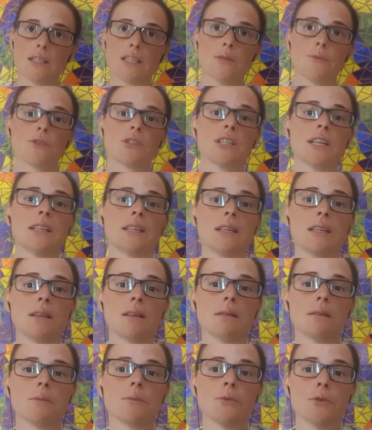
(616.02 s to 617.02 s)
was
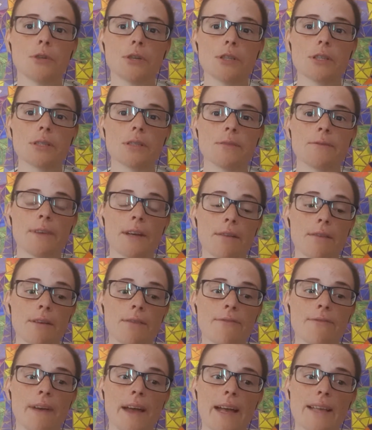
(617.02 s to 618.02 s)
getting worse very
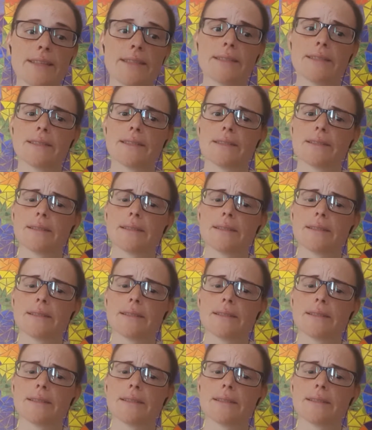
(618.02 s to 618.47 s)
fast.